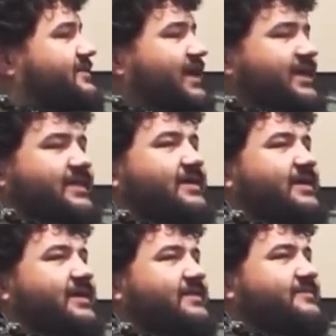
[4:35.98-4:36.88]

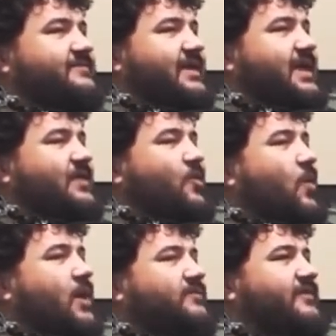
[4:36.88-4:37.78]
And they get in a
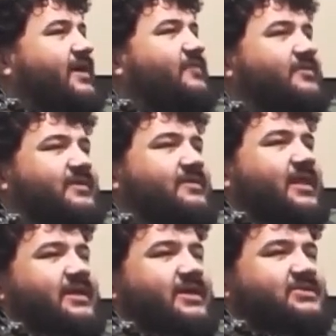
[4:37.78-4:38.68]
water fight where they're
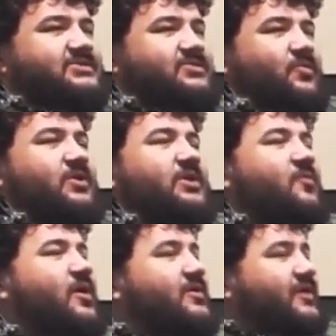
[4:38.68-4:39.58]
like squirting
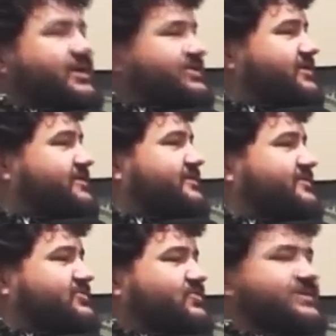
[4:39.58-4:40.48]
water at each other that
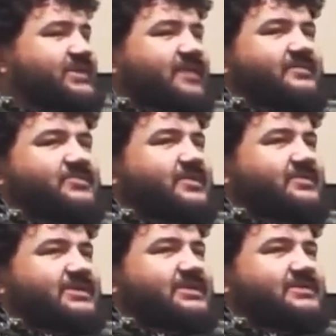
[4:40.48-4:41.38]
they're squeezing up between their
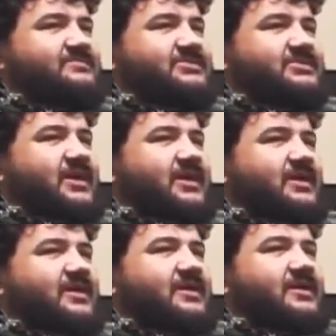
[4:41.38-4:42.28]
tits, and I'm just like,
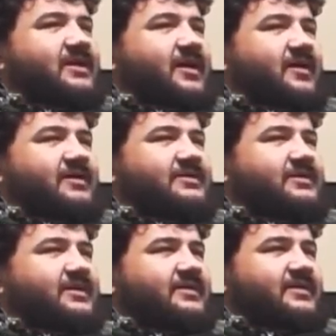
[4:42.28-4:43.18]

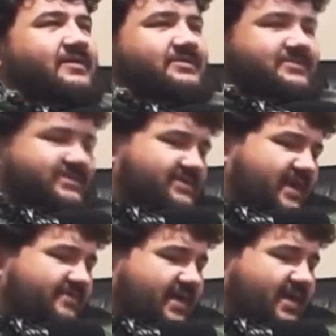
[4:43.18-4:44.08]
I thought this was a
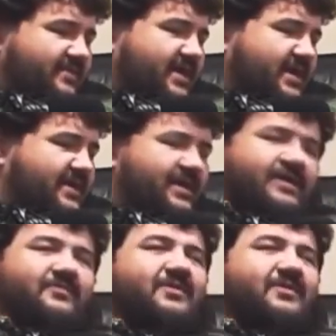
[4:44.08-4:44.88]
zombie anime again.